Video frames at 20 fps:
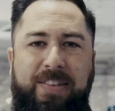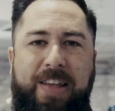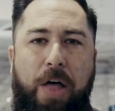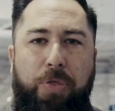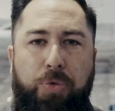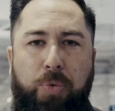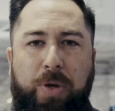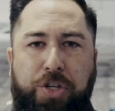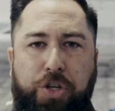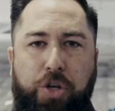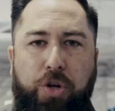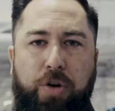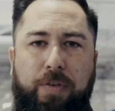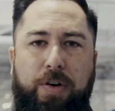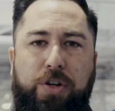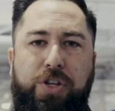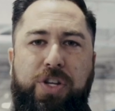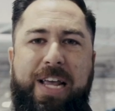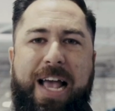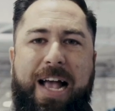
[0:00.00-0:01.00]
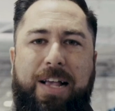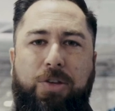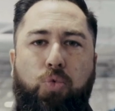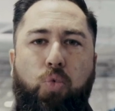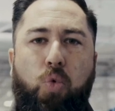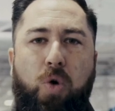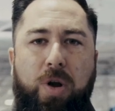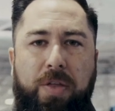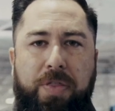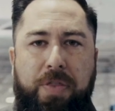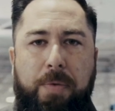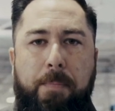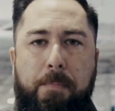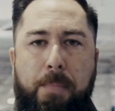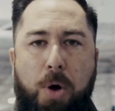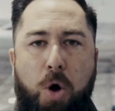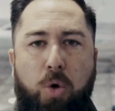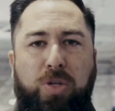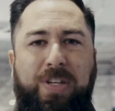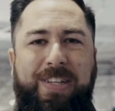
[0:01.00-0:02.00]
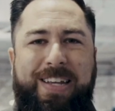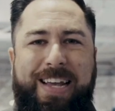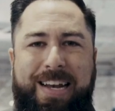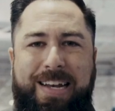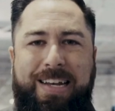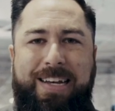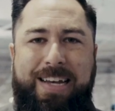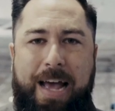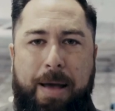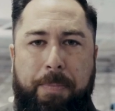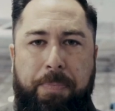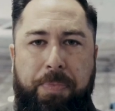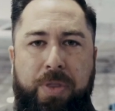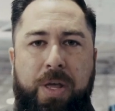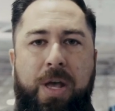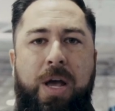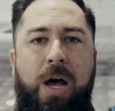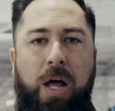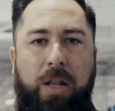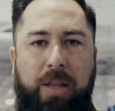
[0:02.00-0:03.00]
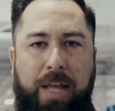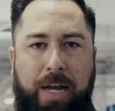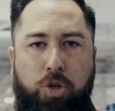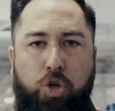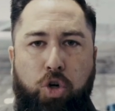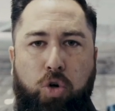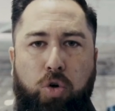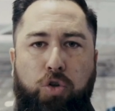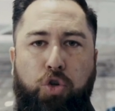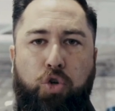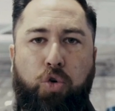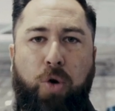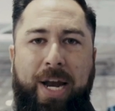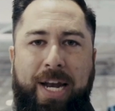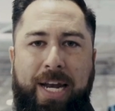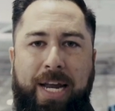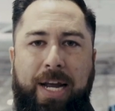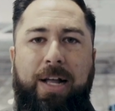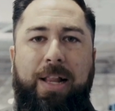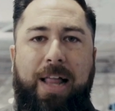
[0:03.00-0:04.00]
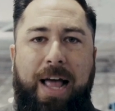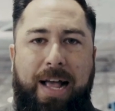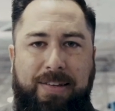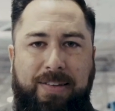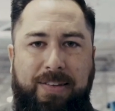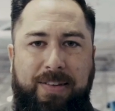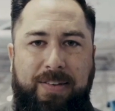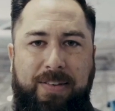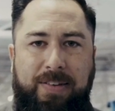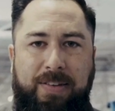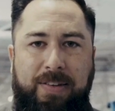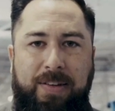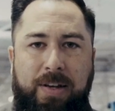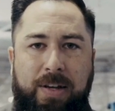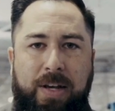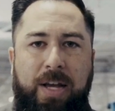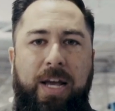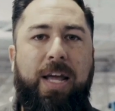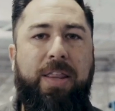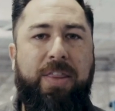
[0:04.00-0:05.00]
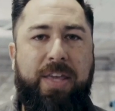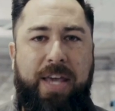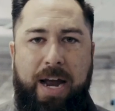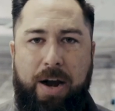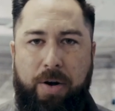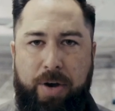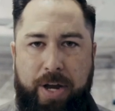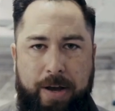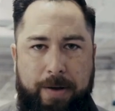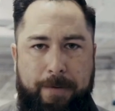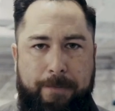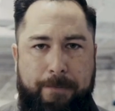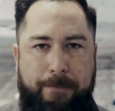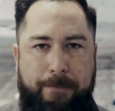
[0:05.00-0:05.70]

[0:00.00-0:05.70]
Southwest University has one of the most in-depth electrical training classes in the area.